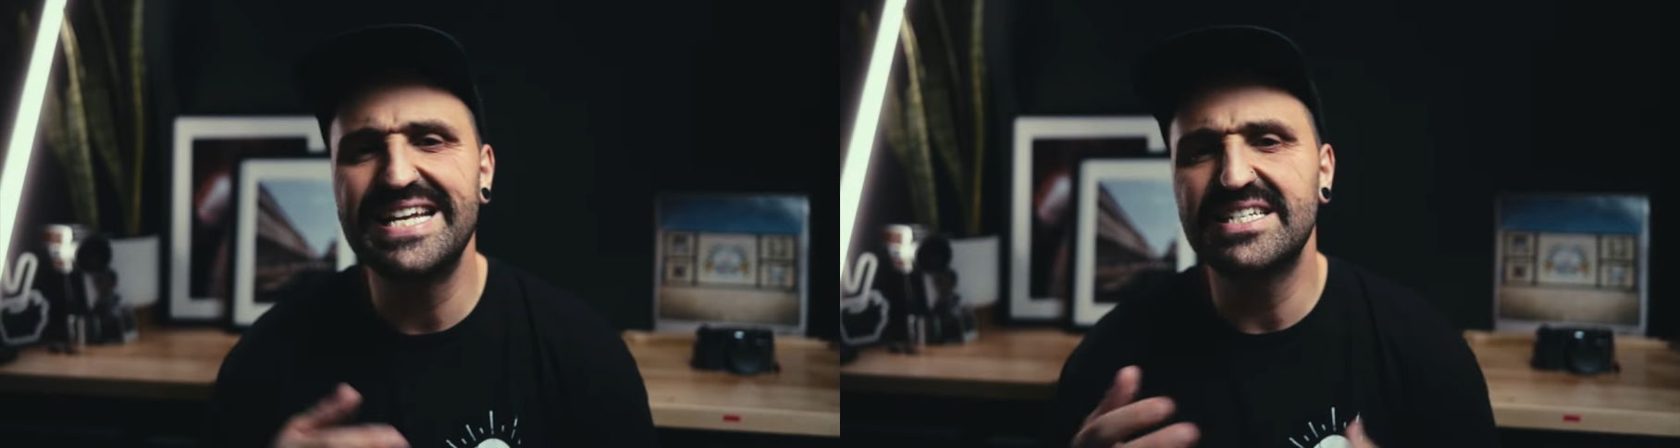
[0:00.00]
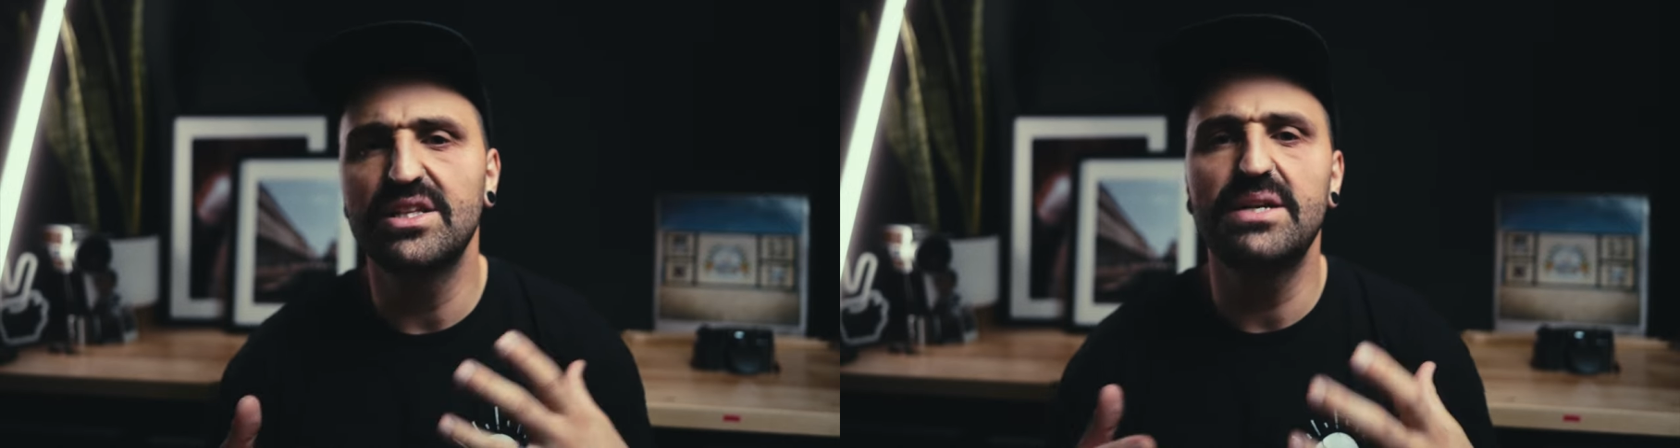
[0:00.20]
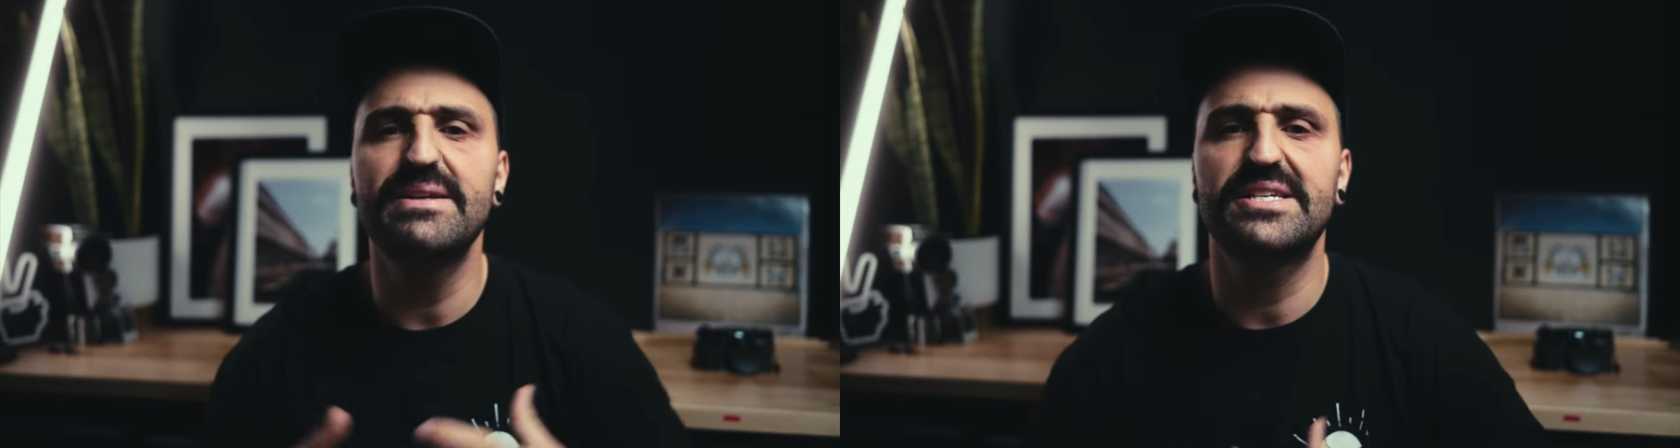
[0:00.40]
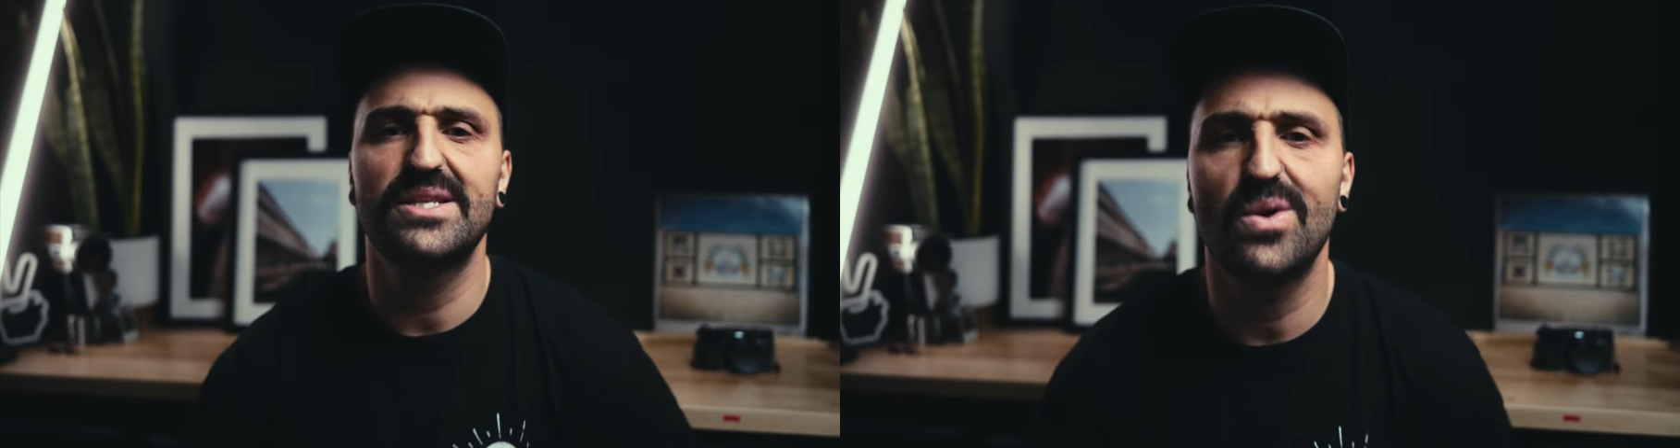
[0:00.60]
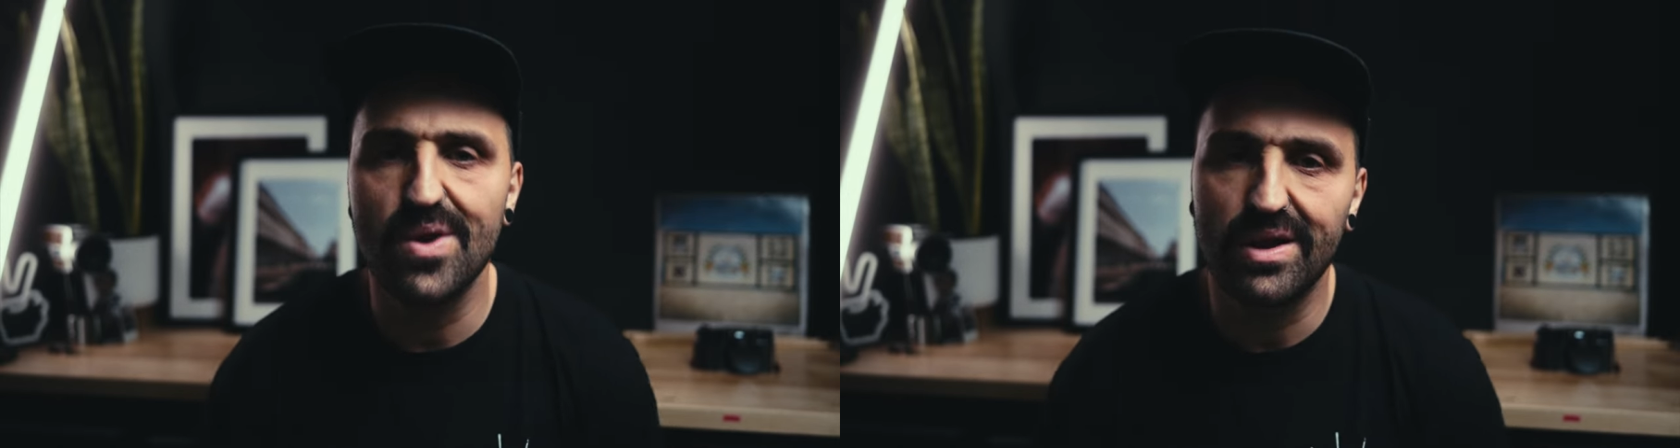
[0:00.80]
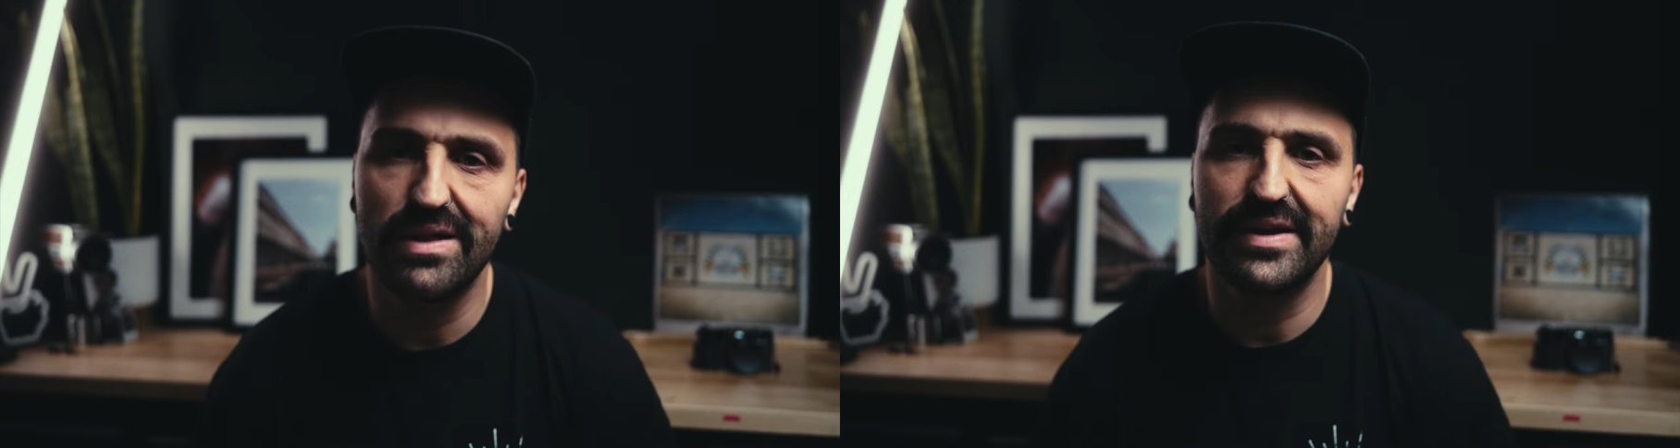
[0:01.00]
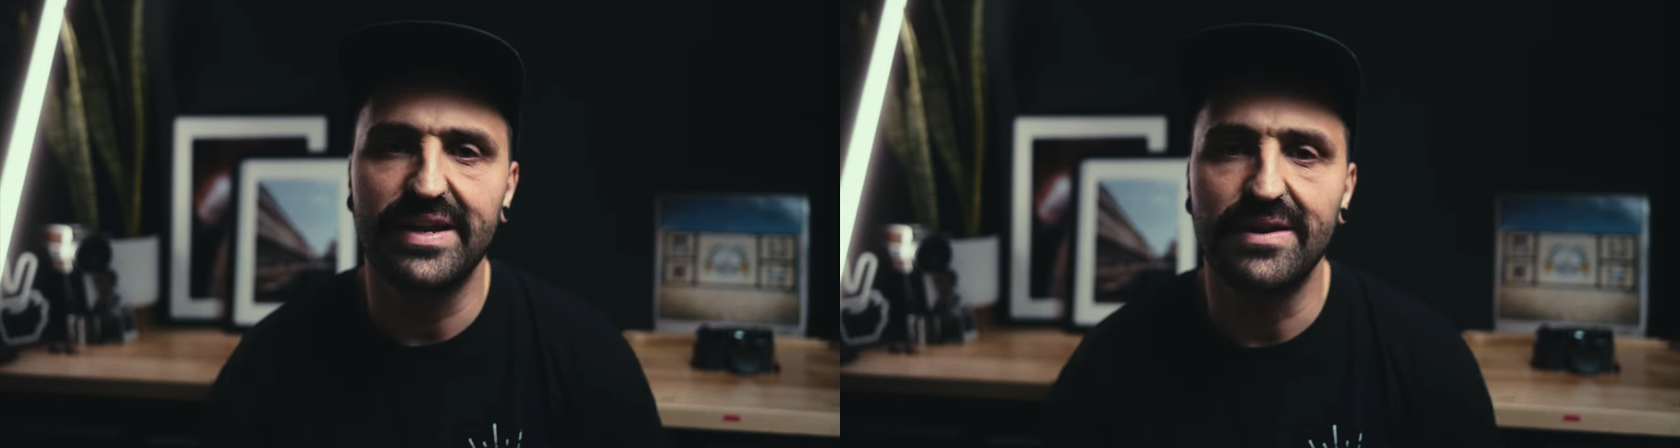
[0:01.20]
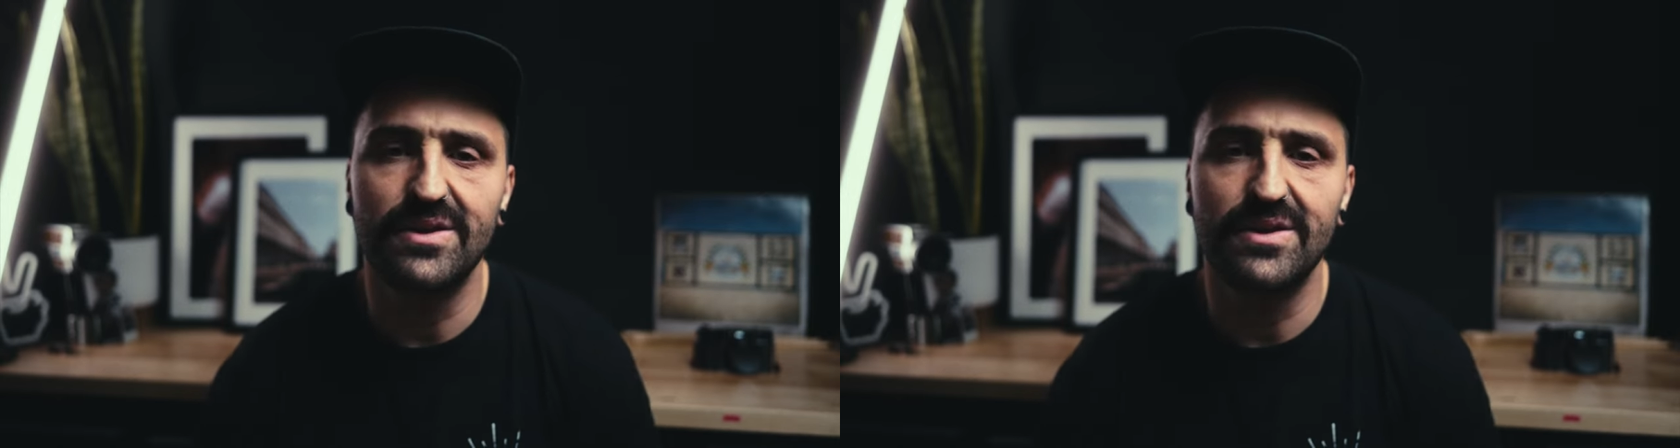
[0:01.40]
is a little bit slow and clunky.